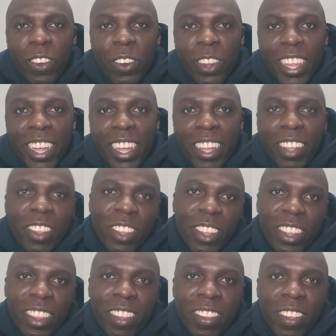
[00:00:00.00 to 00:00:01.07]
not the
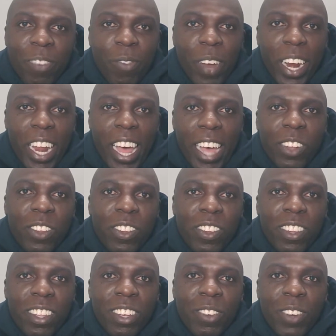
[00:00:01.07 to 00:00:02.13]
Sigma
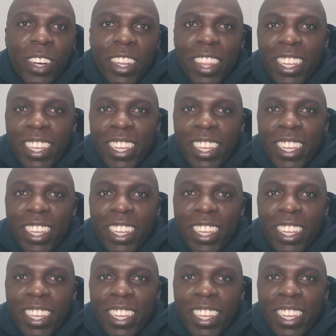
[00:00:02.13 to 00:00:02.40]
Lions. When did they